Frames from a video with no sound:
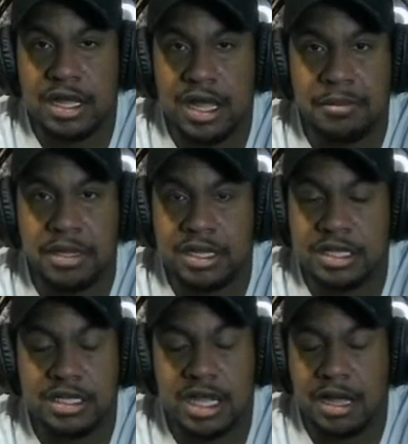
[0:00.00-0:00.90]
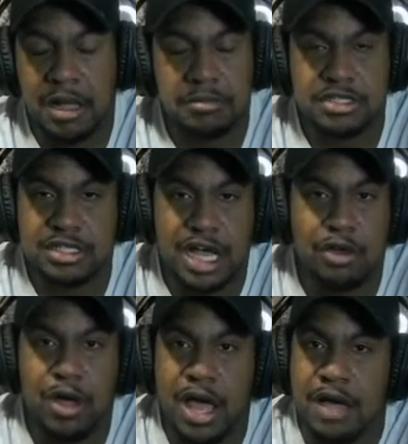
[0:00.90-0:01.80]
I mean, it, I, am just I
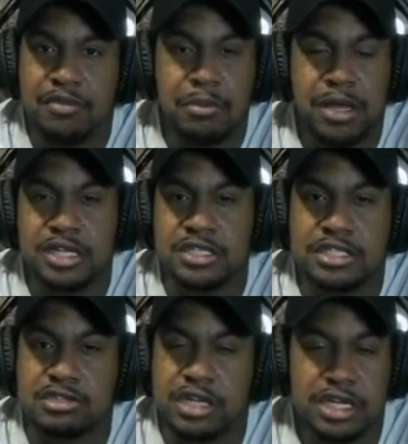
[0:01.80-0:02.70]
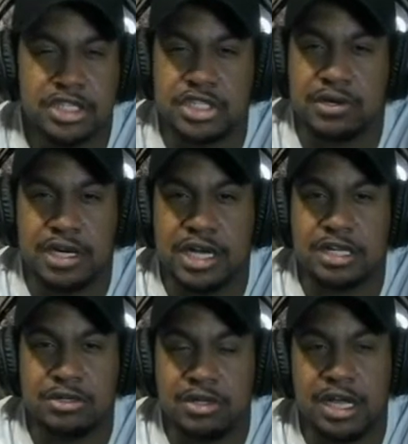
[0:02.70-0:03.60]
don't have the patience or the energy right now
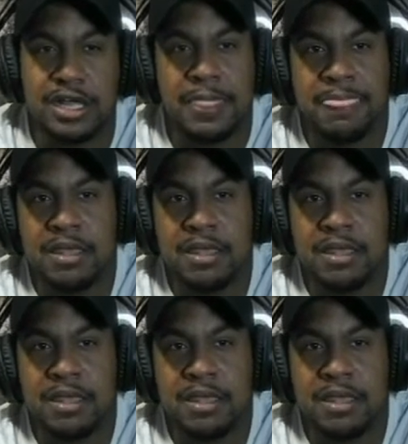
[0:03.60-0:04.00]
to do that.